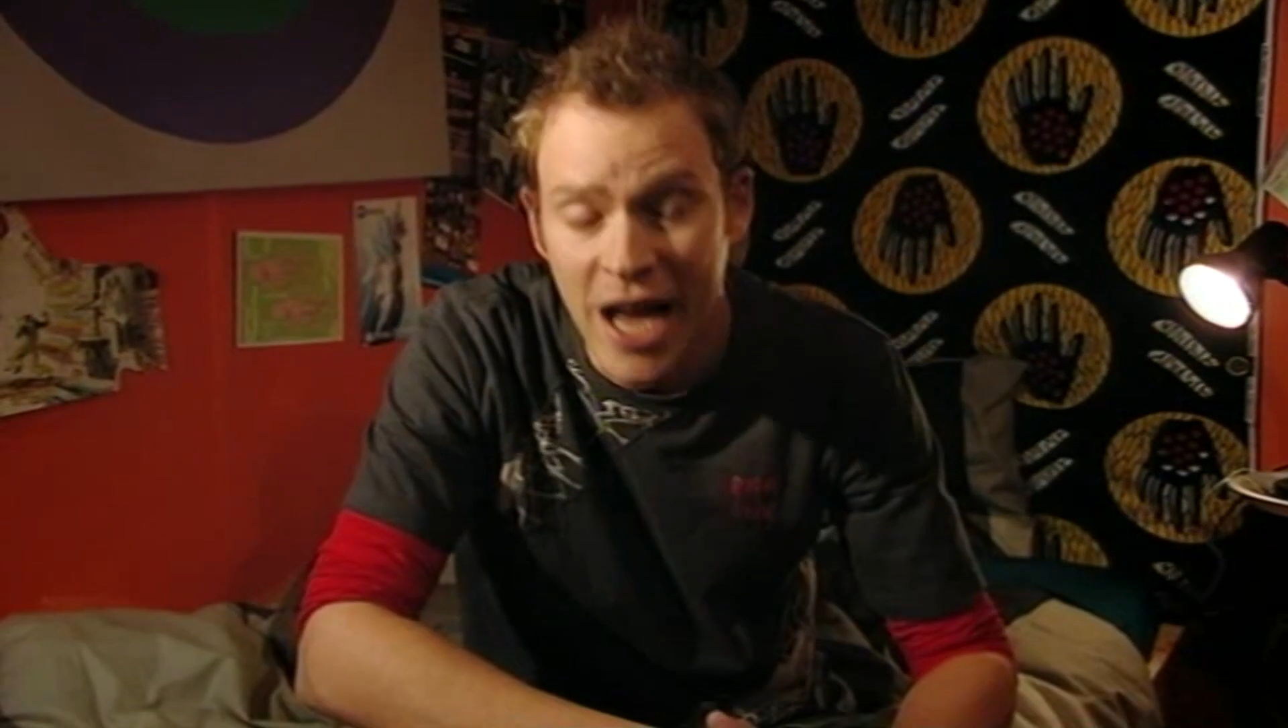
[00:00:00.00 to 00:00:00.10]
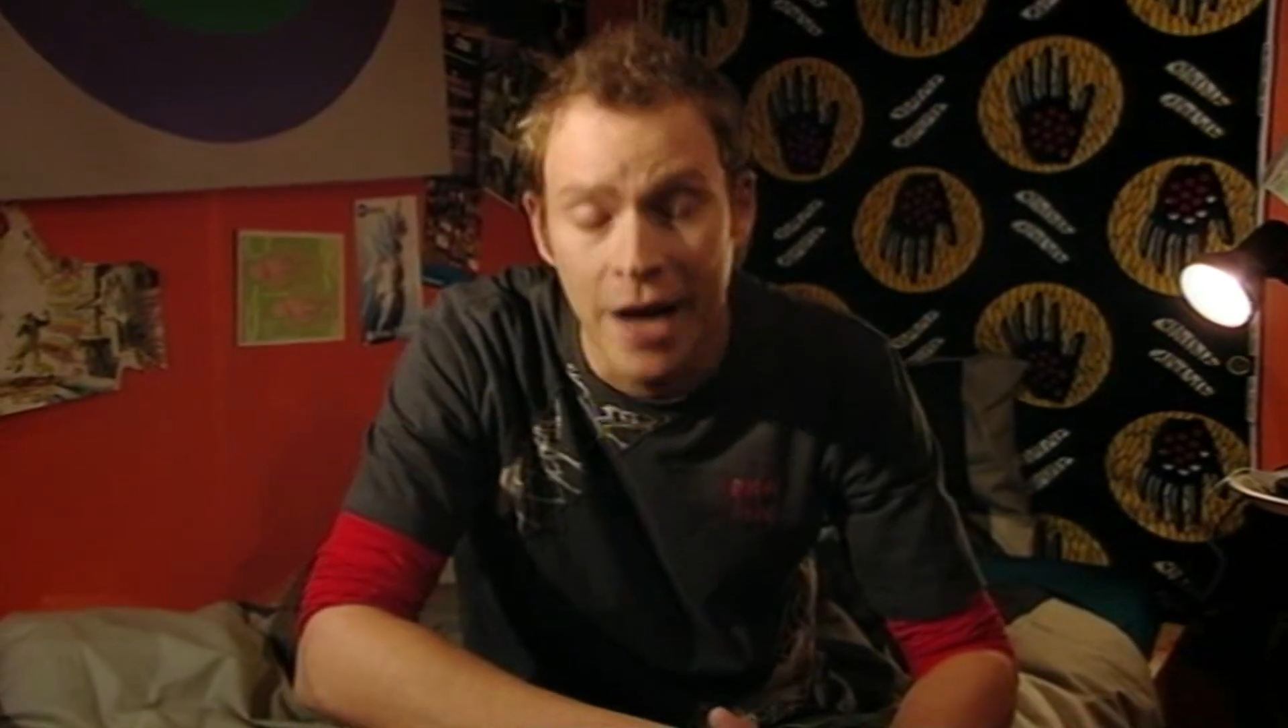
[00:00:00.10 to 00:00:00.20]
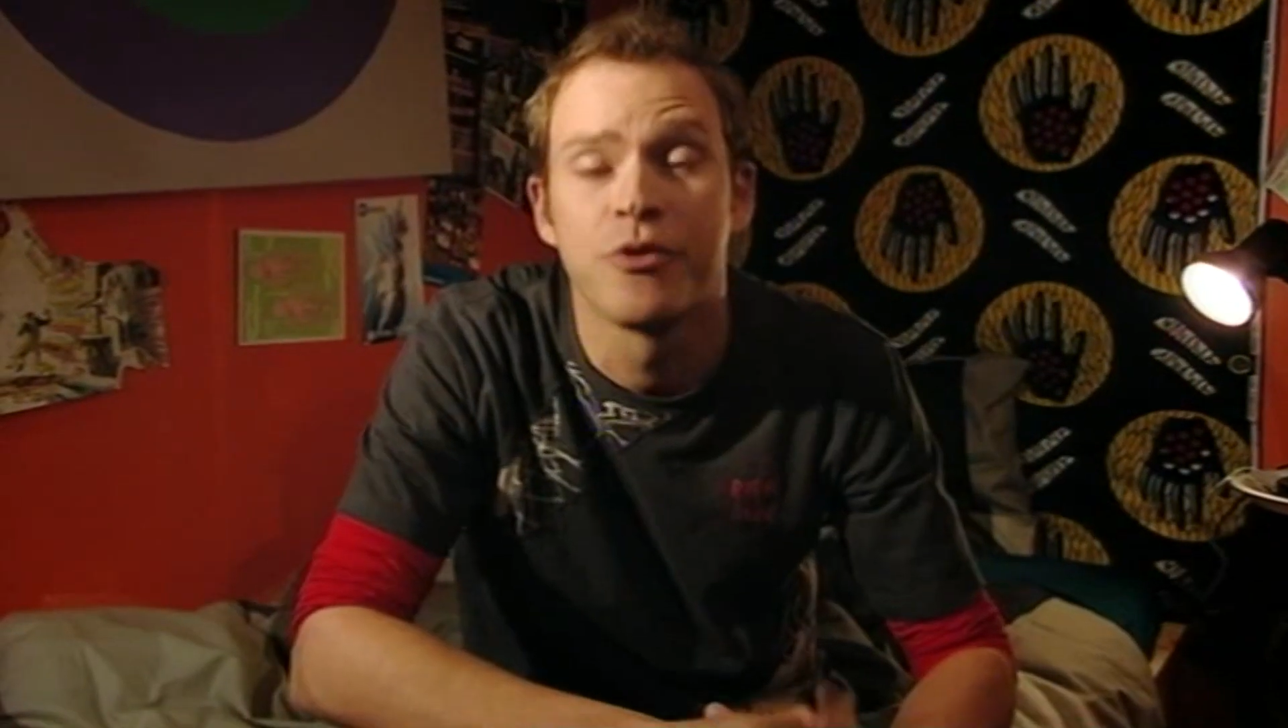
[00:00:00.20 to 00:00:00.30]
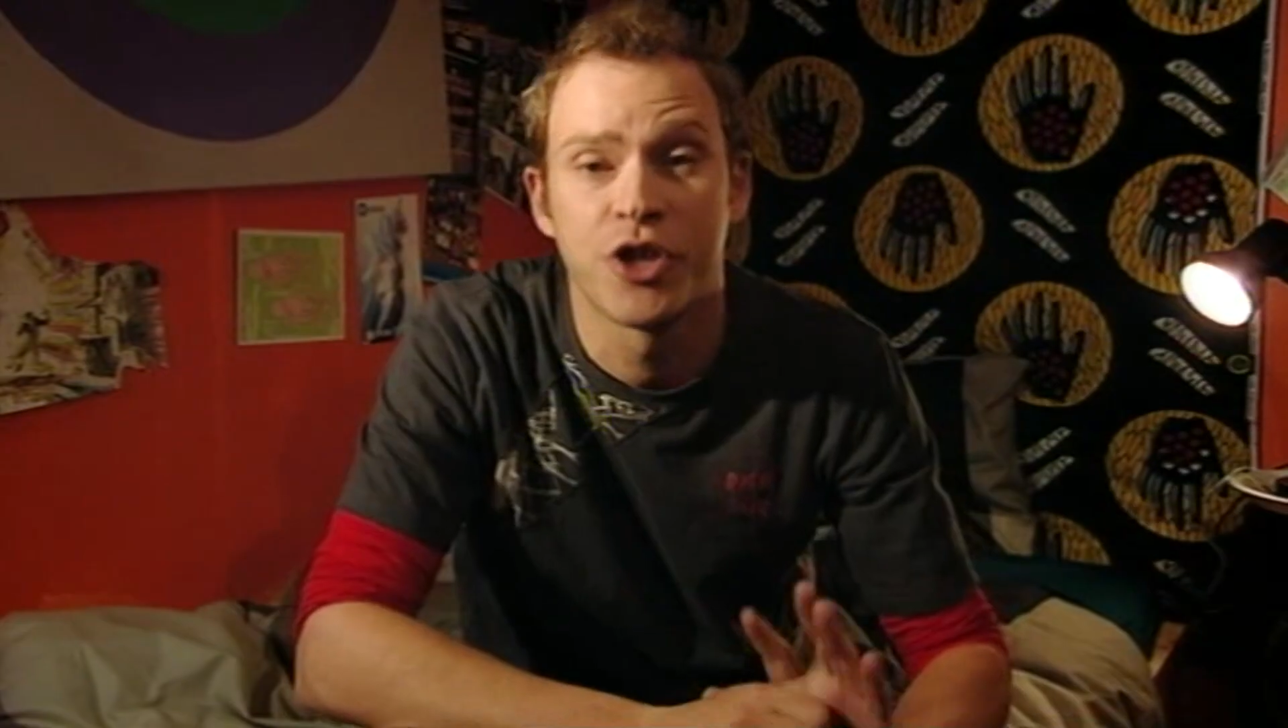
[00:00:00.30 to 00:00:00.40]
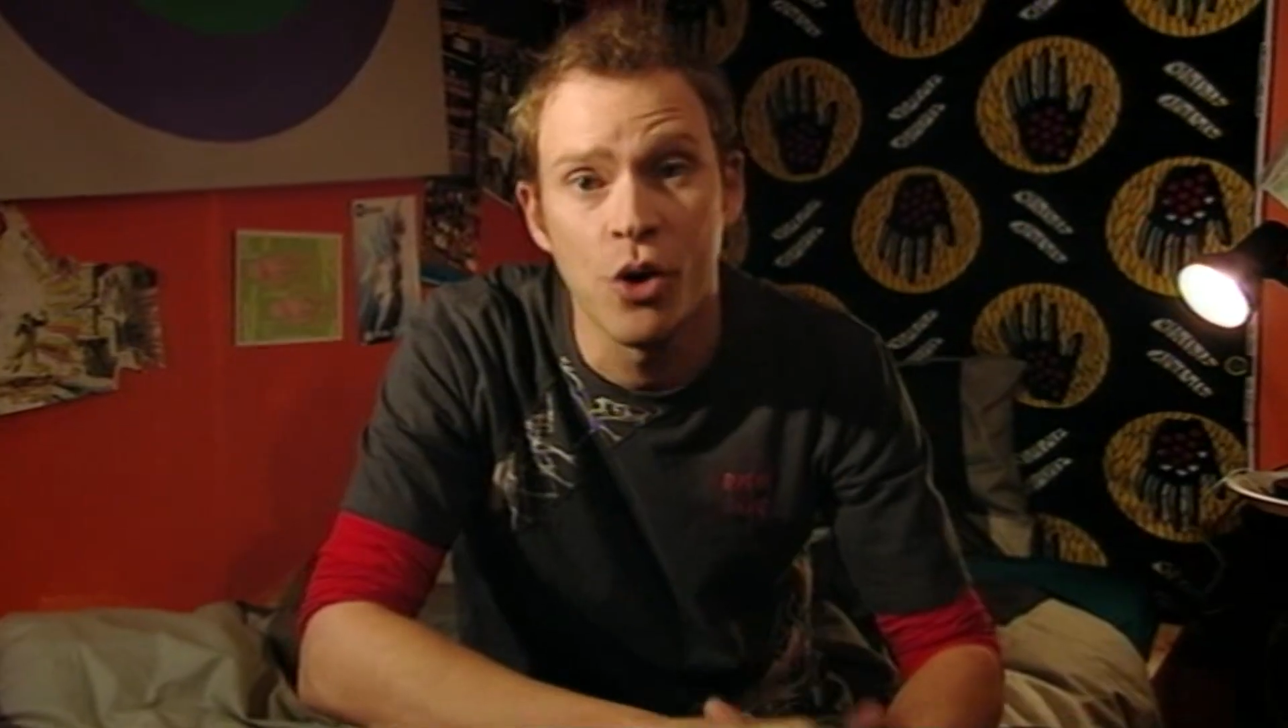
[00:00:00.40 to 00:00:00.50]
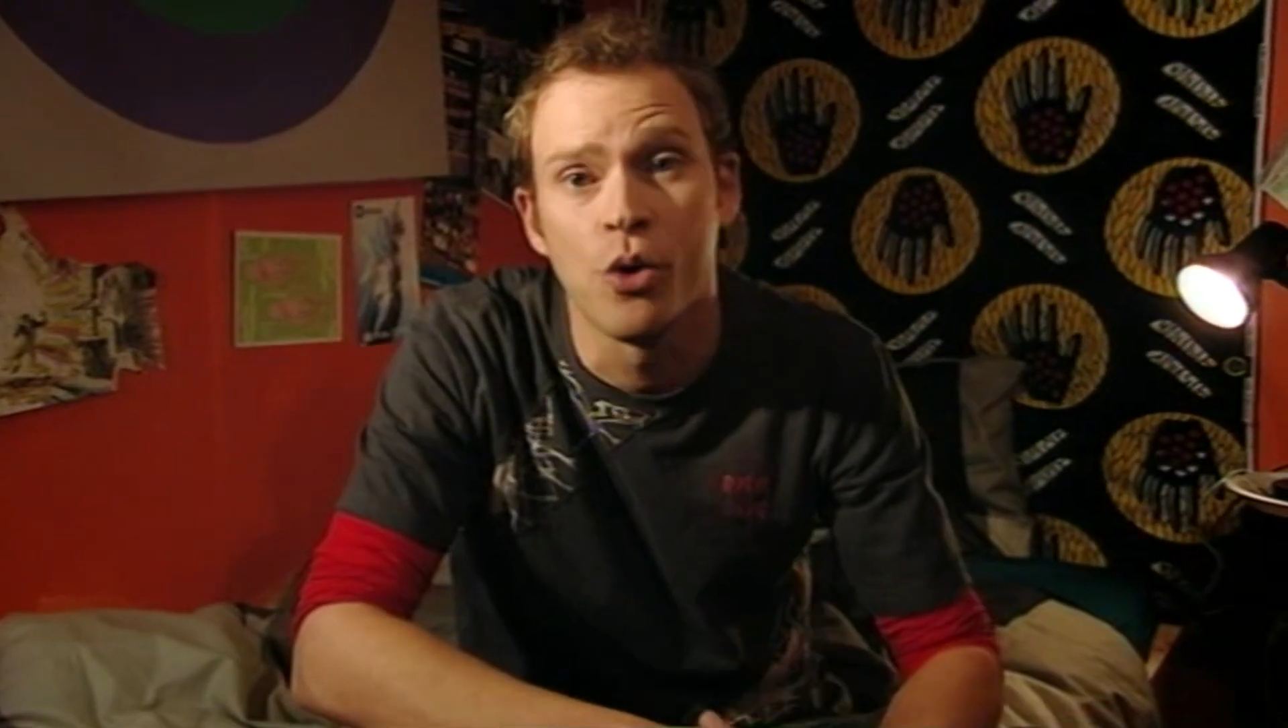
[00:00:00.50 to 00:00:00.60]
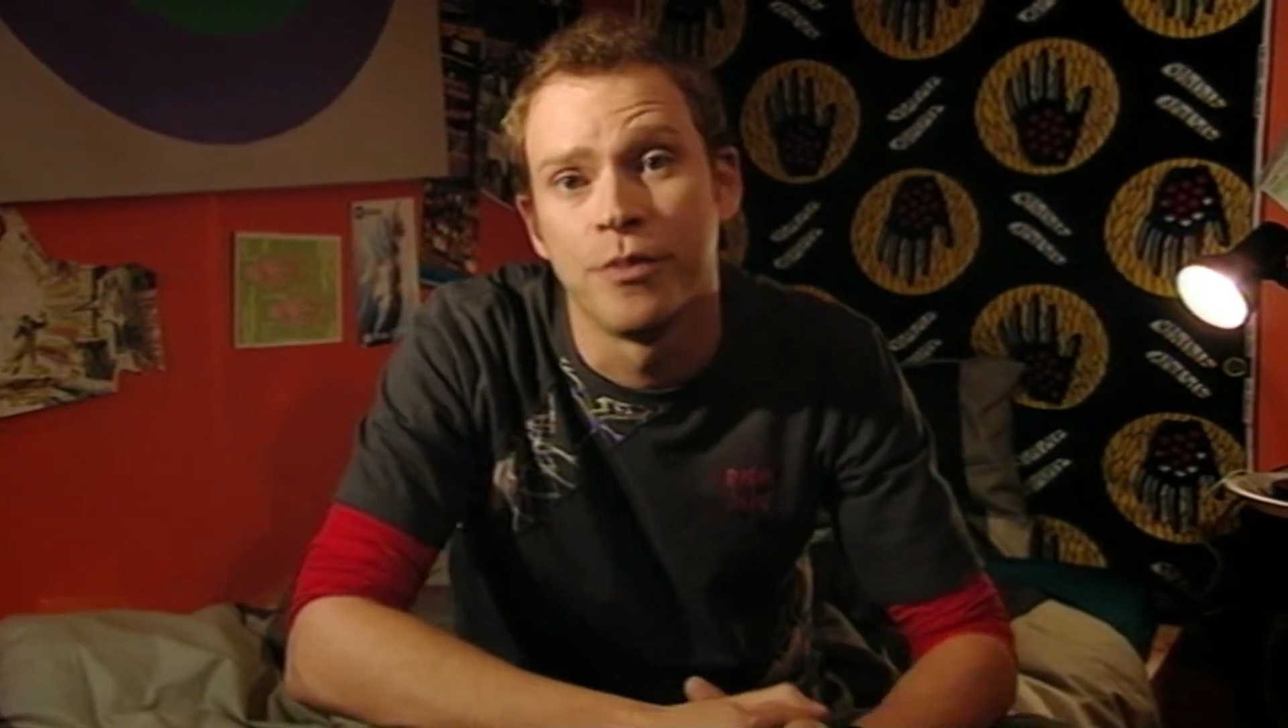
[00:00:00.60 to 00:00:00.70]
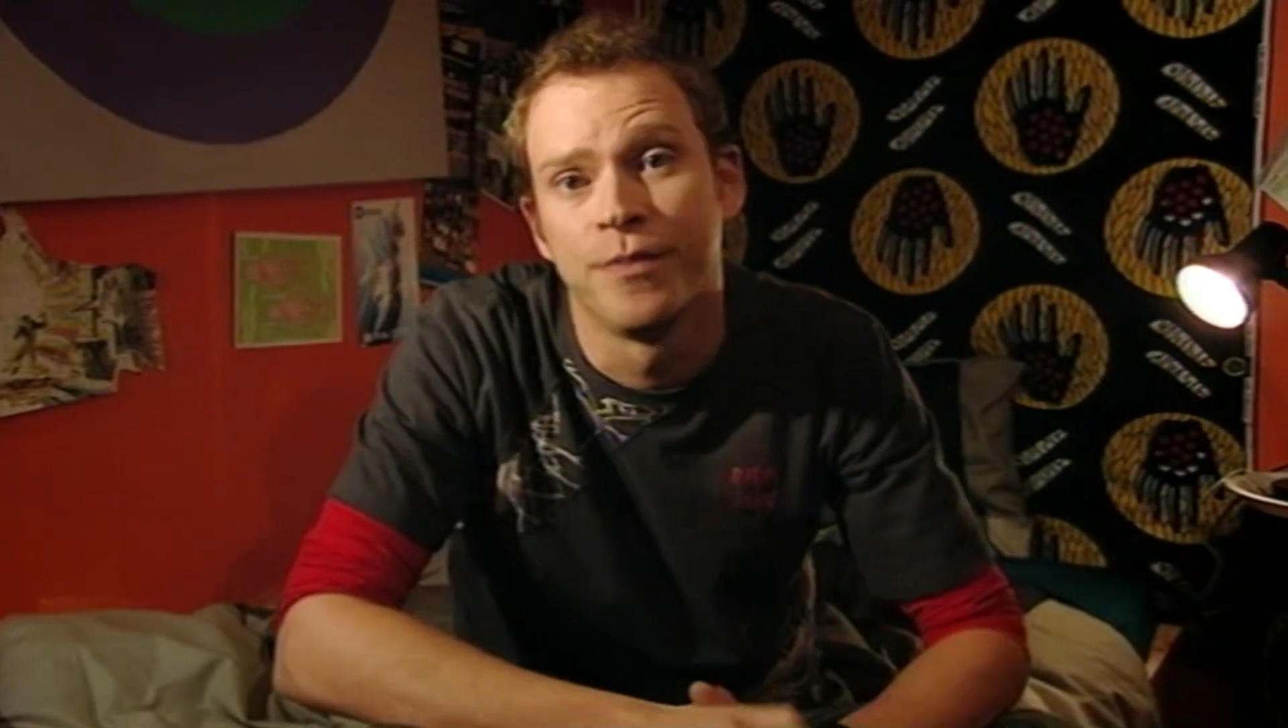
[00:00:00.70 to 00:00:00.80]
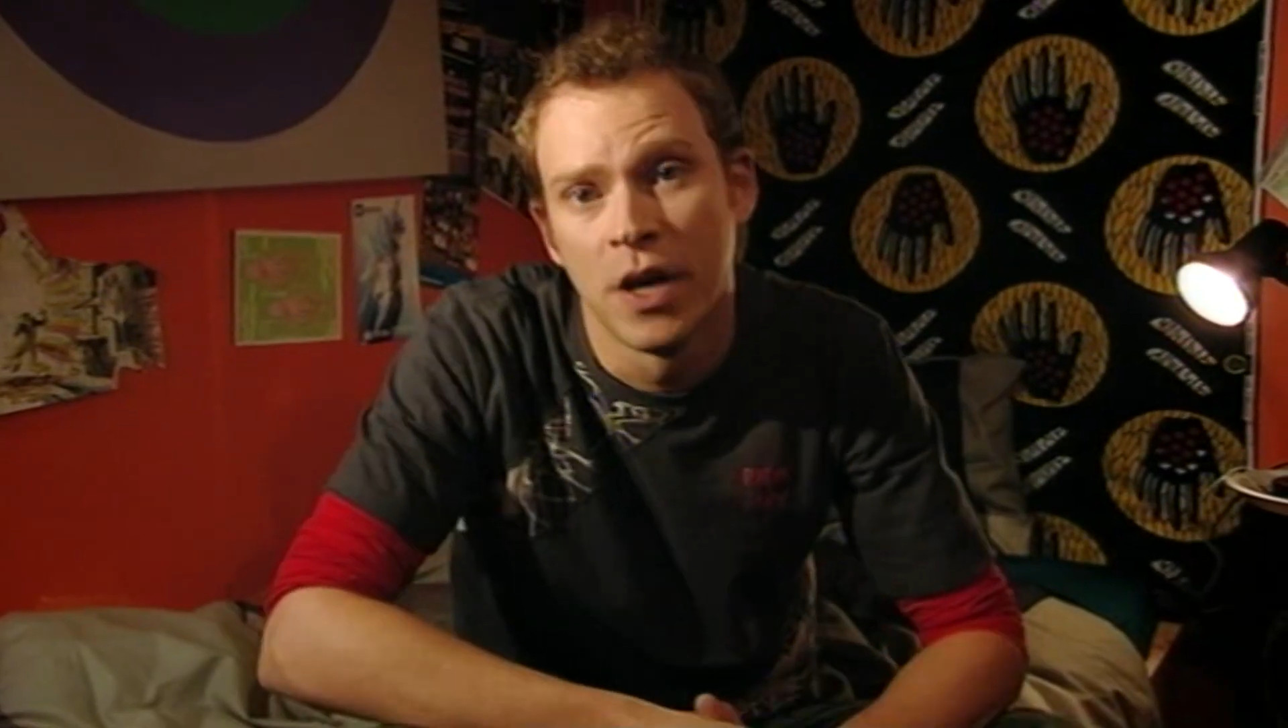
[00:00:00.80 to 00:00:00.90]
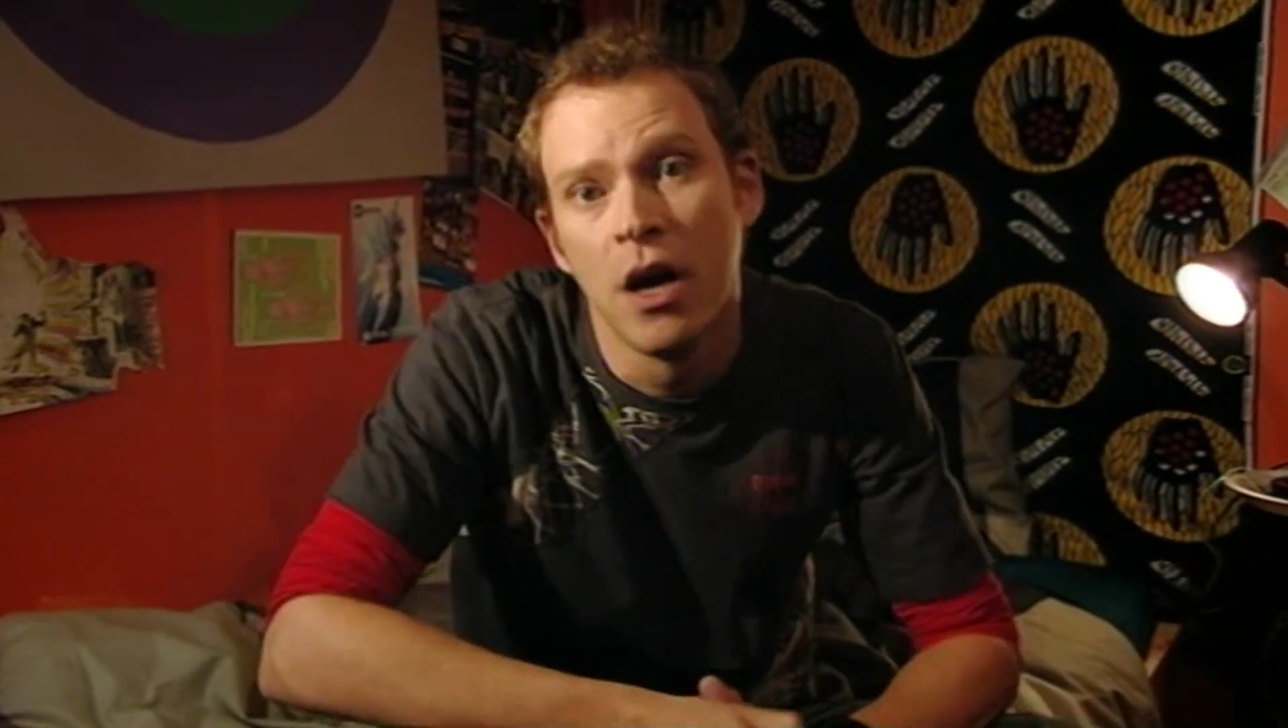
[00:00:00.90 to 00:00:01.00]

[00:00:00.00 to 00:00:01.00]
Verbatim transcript: Yeah, sure.